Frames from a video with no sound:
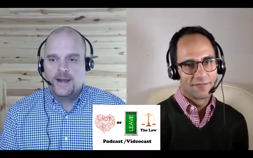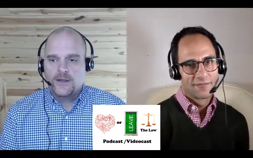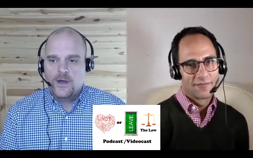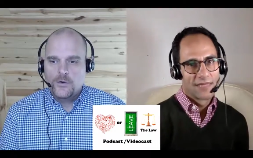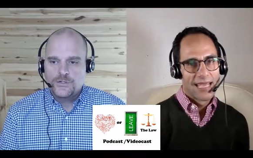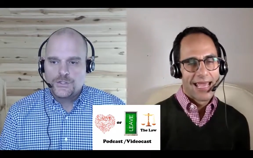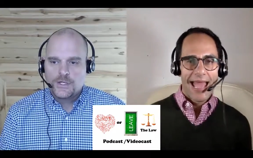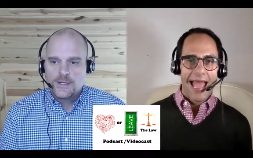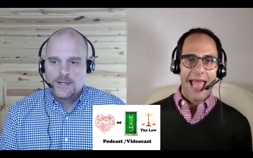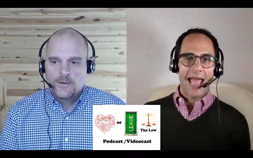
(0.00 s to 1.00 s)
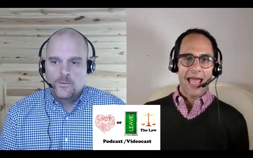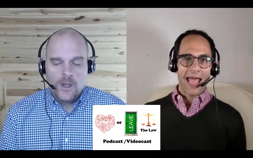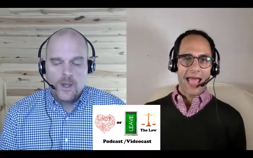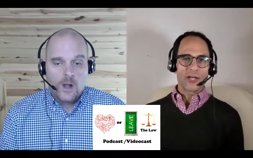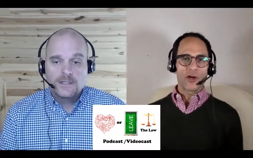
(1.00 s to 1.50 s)
Speaker 1: of coach.
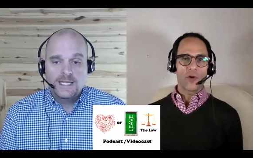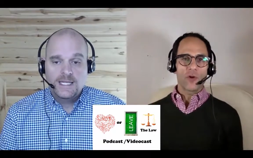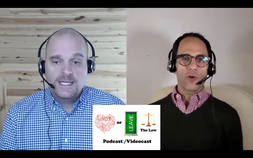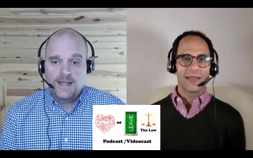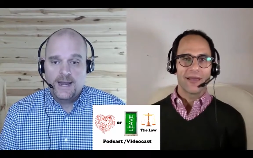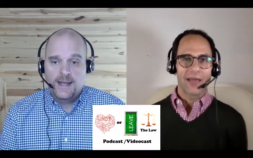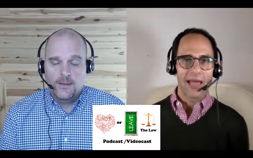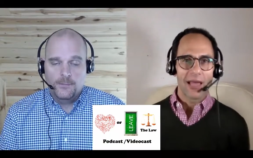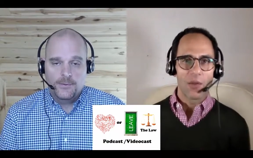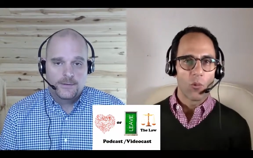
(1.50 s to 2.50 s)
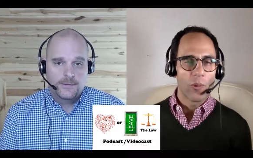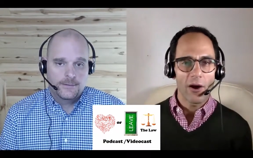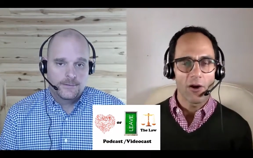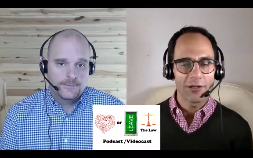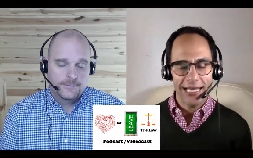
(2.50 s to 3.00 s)
We all need that help
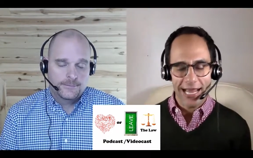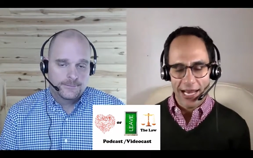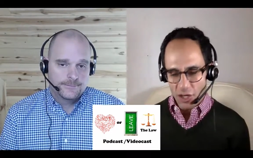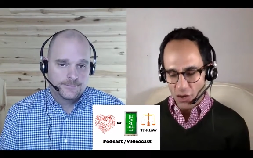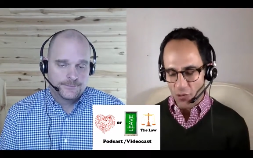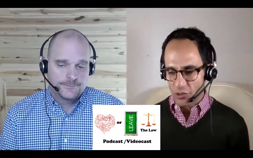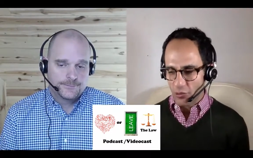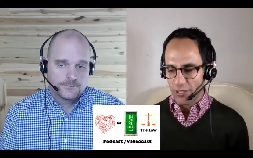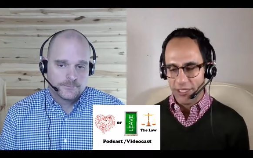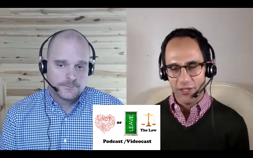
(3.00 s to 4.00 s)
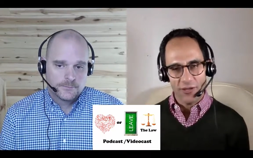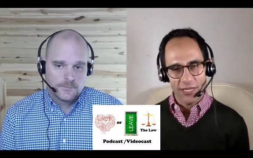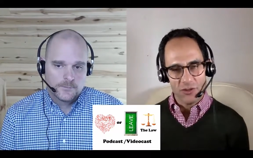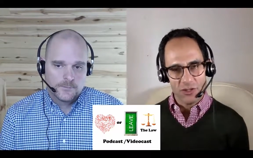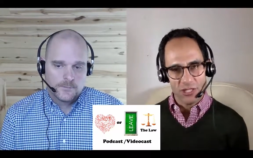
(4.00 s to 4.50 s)
Speaker 2: we all need it. And you know what's really
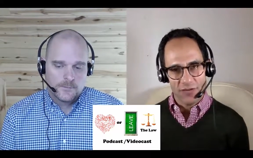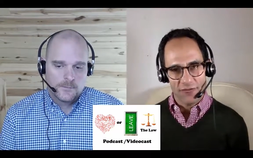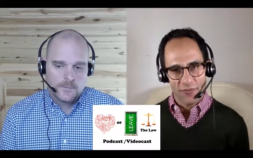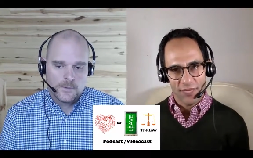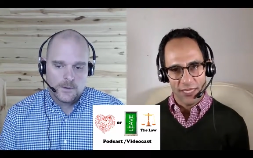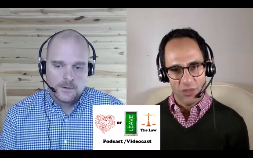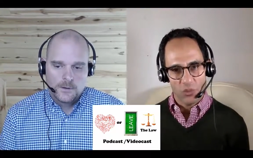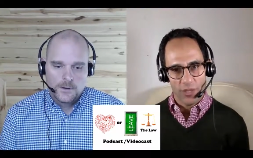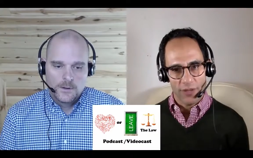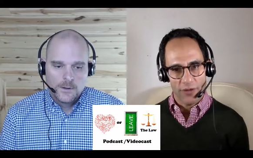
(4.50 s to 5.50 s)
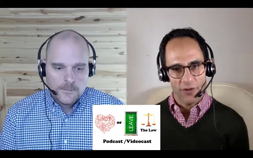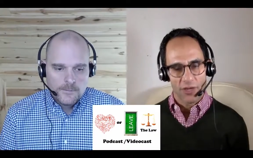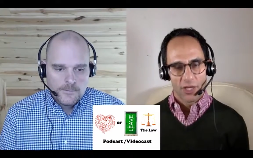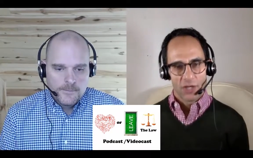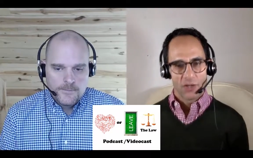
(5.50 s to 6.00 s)
interesting for me is
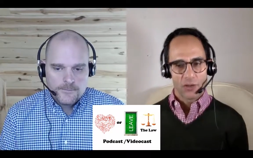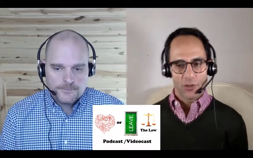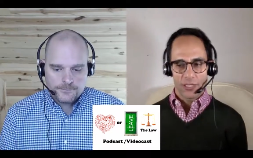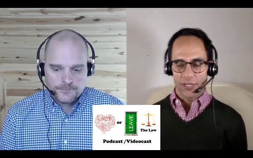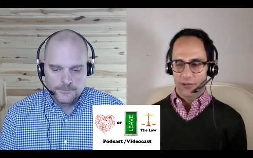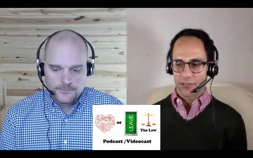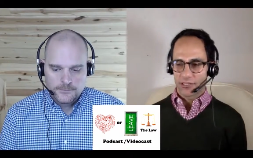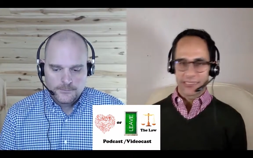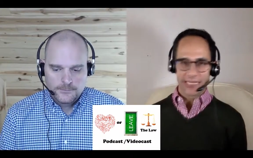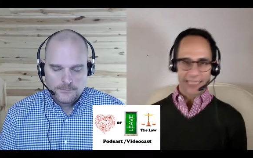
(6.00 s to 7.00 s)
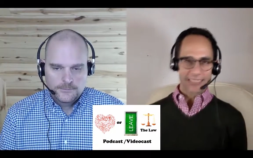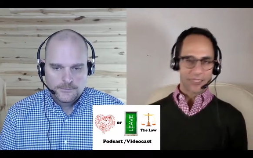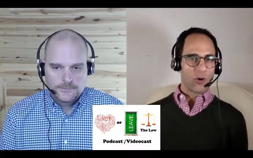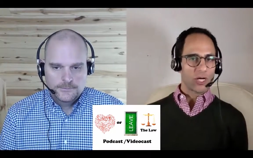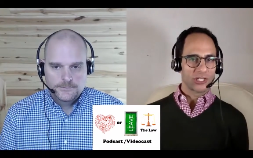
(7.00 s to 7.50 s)
whether you hear it's
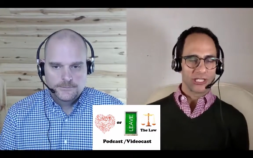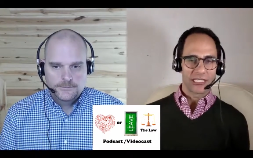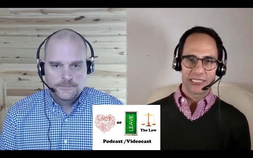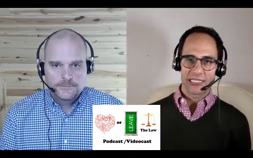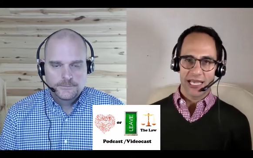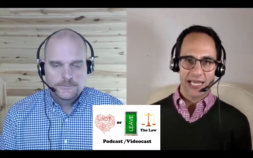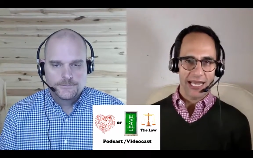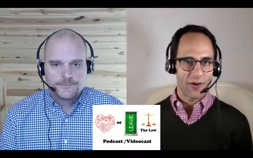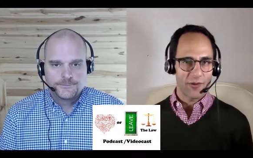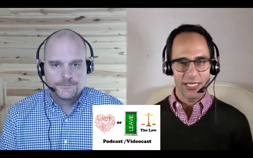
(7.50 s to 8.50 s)
Denzel Washington saying how